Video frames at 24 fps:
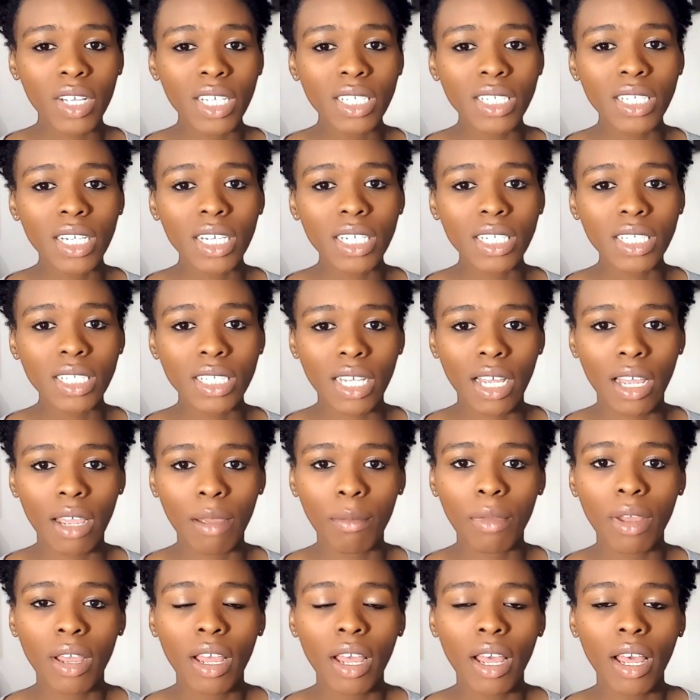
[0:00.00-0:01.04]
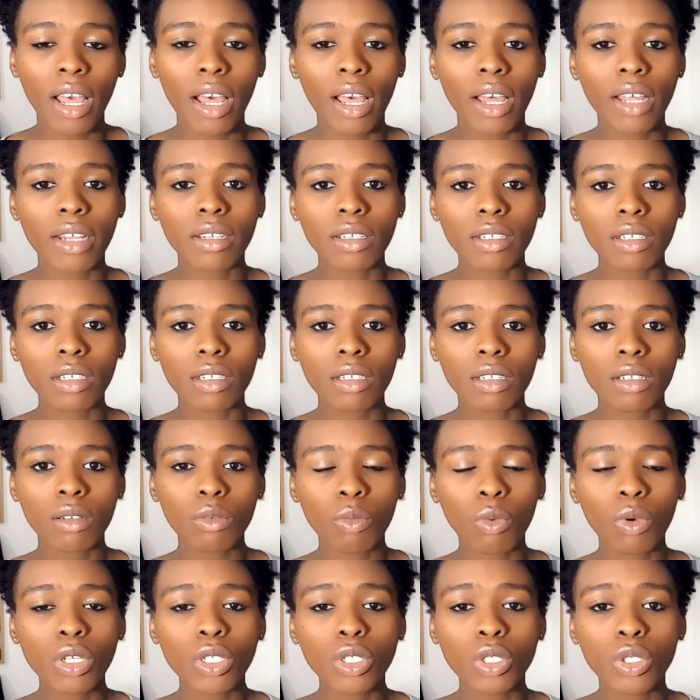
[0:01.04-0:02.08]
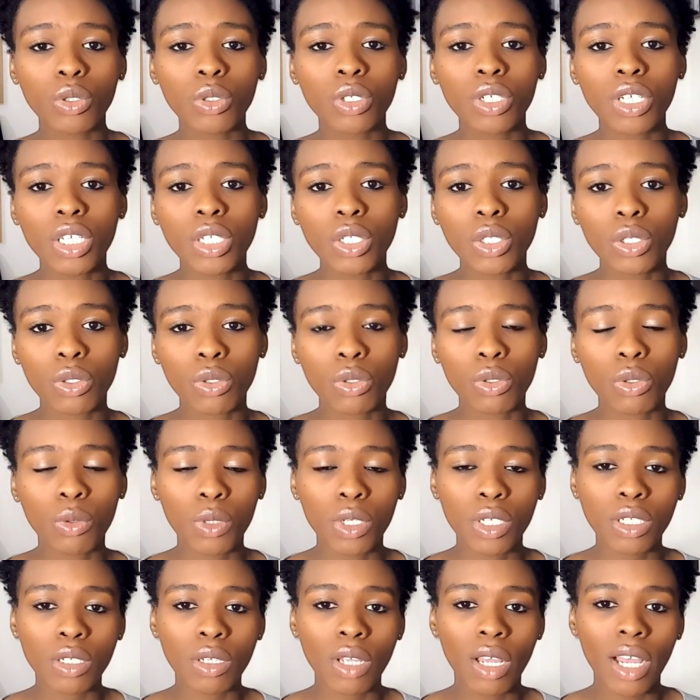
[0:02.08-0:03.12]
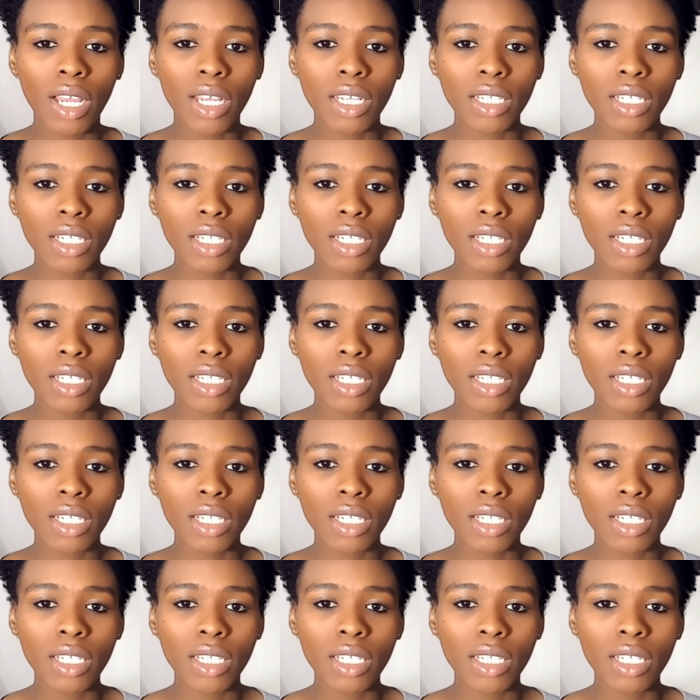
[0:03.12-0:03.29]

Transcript: It takes time, and what you need to do is,